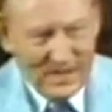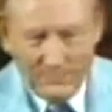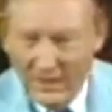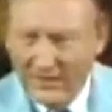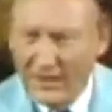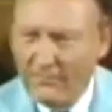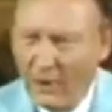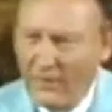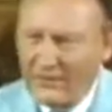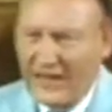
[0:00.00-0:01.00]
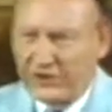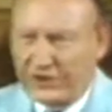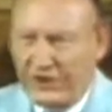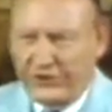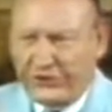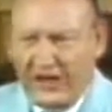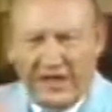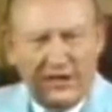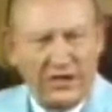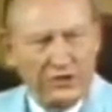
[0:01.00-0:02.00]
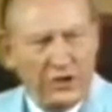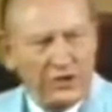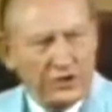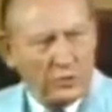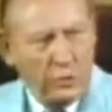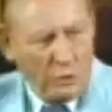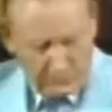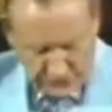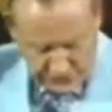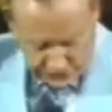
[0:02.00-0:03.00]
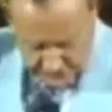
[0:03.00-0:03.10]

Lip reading: But the moment that she sinned, she said, "Whoops,